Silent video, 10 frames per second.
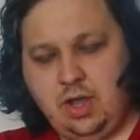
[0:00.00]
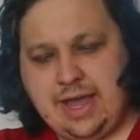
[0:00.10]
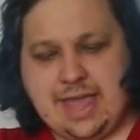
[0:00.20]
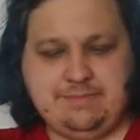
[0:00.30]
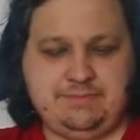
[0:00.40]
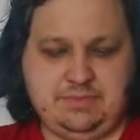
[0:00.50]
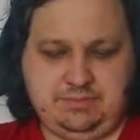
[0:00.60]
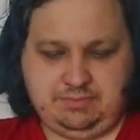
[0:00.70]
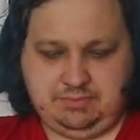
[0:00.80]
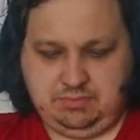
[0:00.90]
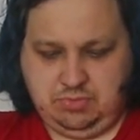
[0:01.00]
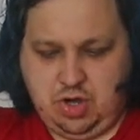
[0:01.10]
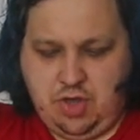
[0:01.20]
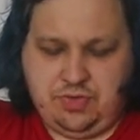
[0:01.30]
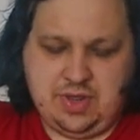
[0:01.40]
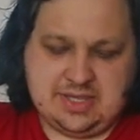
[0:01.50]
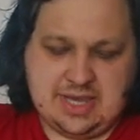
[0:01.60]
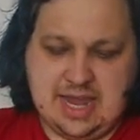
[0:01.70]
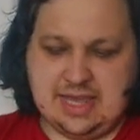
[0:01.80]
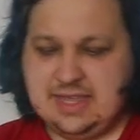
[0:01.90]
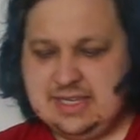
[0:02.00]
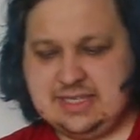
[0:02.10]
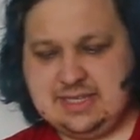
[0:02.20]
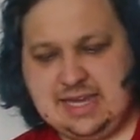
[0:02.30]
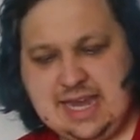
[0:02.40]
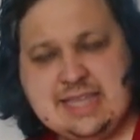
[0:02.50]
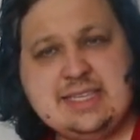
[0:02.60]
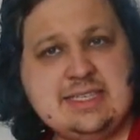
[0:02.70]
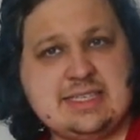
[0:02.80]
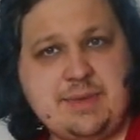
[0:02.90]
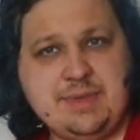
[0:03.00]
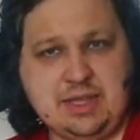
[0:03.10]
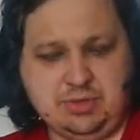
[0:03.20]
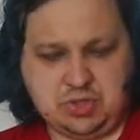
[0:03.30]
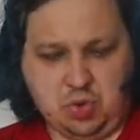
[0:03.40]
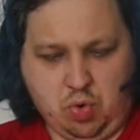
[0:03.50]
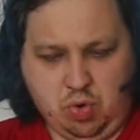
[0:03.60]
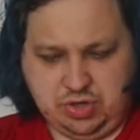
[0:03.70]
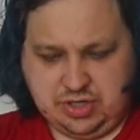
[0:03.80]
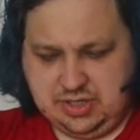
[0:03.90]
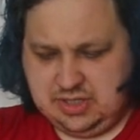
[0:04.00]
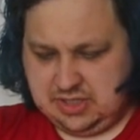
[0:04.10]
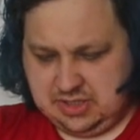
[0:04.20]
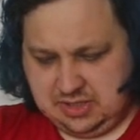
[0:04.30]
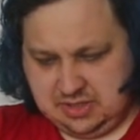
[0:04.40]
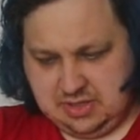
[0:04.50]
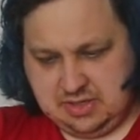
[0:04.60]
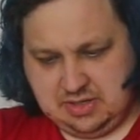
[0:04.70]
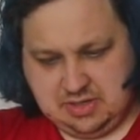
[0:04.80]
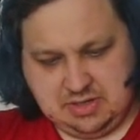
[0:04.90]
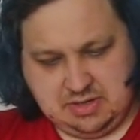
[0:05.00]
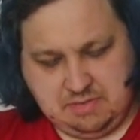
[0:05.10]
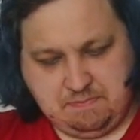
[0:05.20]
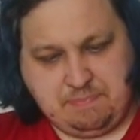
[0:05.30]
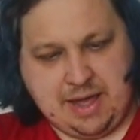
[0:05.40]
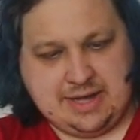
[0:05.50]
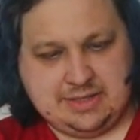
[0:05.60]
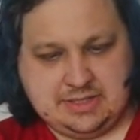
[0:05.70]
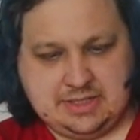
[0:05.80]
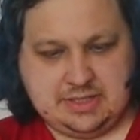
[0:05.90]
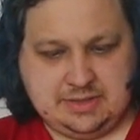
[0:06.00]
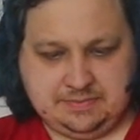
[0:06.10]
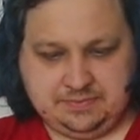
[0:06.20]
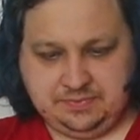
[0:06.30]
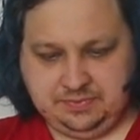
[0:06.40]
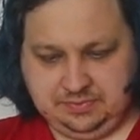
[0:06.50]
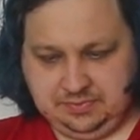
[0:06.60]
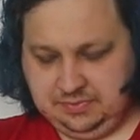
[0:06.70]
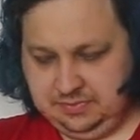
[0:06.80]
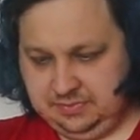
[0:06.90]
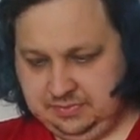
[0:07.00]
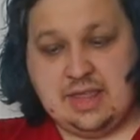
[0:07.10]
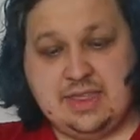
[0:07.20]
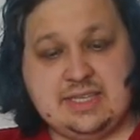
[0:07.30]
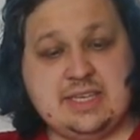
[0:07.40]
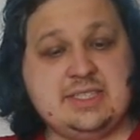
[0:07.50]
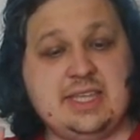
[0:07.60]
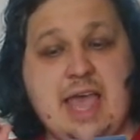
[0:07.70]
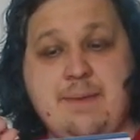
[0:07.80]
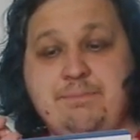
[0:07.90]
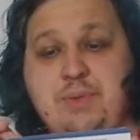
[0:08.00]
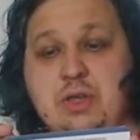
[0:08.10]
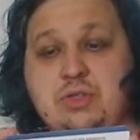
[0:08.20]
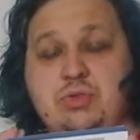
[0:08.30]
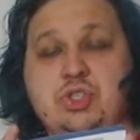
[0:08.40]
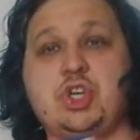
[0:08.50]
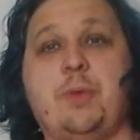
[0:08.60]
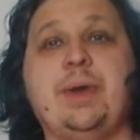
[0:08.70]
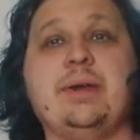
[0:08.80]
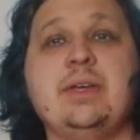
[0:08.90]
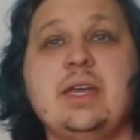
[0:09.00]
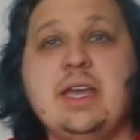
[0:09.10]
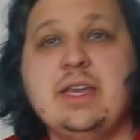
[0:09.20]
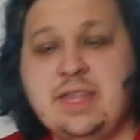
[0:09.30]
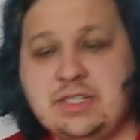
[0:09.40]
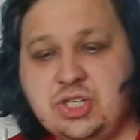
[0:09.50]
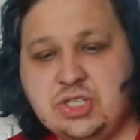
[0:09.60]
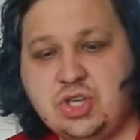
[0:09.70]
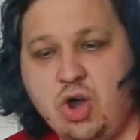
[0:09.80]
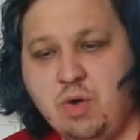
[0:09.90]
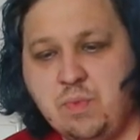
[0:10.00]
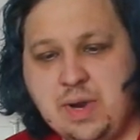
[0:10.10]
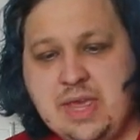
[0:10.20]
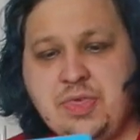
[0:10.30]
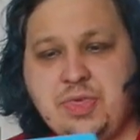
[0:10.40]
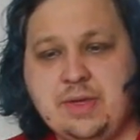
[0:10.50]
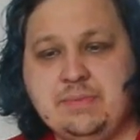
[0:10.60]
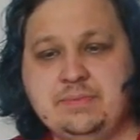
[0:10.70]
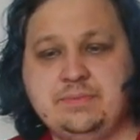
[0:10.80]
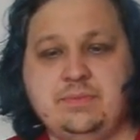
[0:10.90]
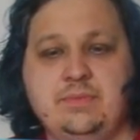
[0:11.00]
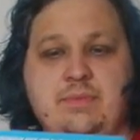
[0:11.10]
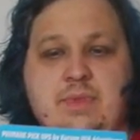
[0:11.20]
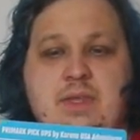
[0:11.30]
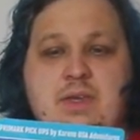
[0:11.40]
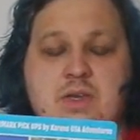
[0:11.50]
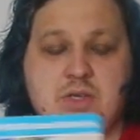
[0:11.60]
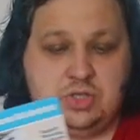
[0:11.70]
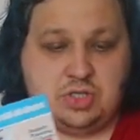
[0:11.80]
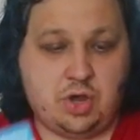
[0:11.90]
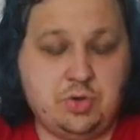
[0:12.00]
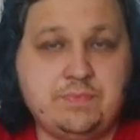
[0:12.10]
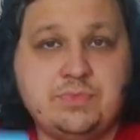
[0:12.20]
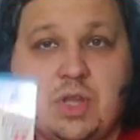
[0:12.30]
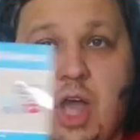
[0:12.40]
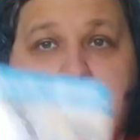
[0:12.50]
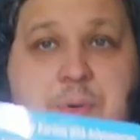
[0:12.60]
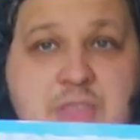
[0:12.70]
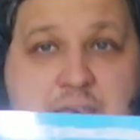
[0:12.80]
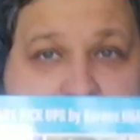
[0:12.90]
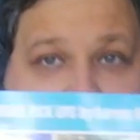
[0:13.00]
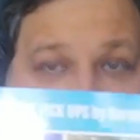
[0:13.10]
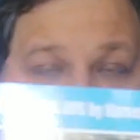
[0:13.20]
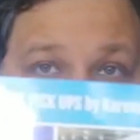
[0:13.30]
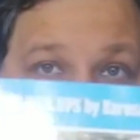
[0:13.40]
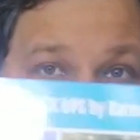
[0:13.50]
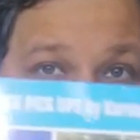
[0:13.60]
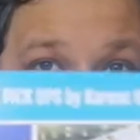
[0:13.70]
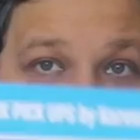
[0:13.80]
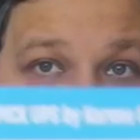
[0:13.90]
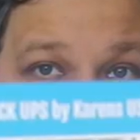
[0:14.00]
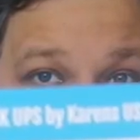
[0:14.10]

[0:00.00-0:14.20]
Okay, we'll go through this. This isn't something that was ordered, but this is the personal shopper that she's gone with. So I'll put that there in case you guys want to order